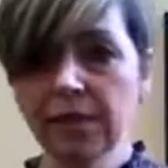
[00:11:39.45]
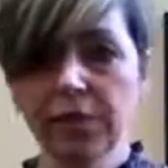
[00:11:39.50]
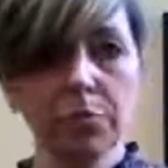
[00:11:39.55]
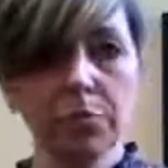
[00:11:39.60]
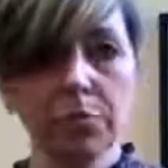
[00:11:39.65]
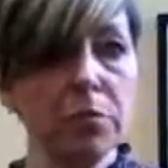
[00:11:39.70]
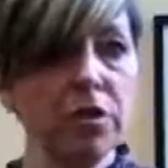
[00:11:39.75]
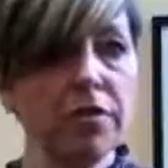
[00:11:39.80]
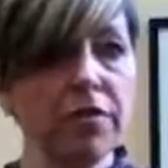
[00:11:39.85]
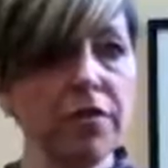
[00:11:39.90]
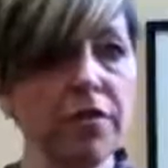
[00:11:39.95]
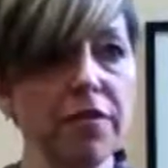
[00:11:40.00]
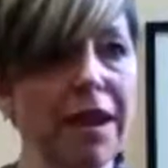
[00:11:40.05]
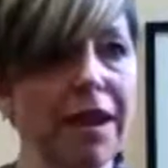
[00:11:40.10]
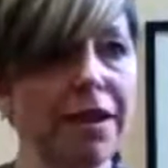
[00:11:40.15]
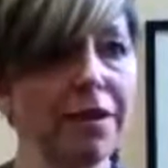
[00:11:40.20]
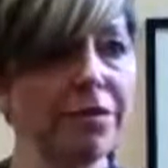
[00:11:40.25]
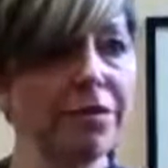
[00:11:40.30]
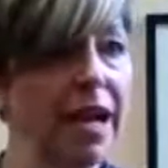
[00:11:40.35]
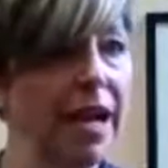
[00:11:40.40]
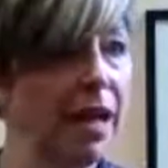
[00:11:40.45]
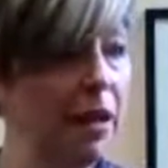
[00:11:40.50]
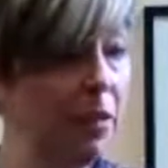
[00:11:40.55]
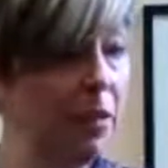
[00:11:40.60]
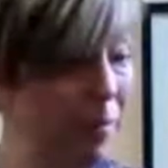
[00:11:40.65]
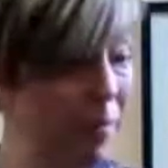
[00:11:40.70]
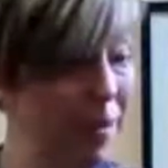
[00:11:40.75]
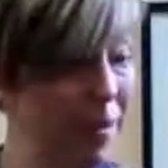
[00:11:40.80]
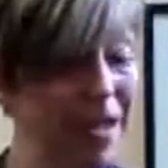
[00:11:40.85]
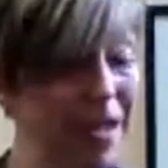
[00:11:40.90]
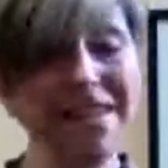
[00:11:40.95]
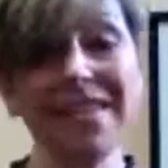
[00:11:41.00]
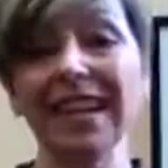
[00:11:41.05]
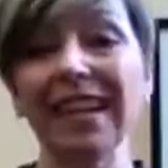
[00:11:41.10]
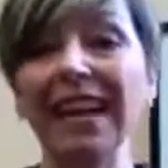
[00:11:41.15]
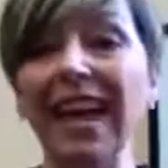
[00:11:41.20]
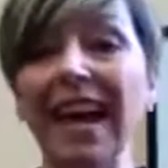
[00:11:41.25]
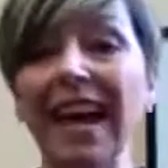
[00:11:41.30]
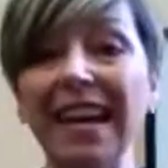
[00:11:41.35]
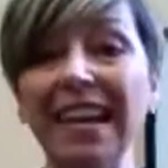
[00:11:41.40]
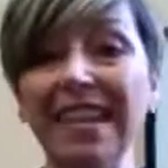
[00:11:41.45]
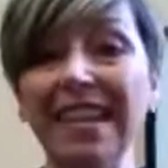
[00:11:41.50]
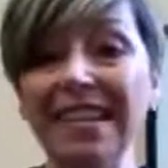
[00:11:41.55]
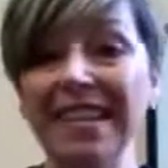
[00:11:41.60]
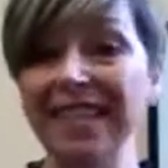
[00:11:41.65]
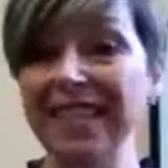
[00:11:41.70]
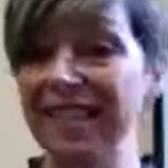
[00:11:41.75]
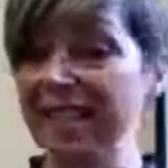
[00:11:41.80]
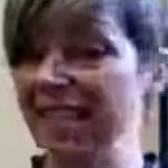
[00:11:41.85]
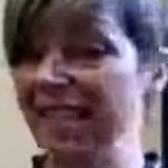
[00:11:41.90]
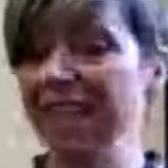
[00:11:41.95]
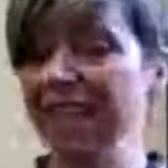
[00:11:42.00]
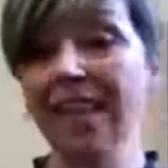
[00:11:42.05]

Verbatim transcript: So move around. I'll be the light.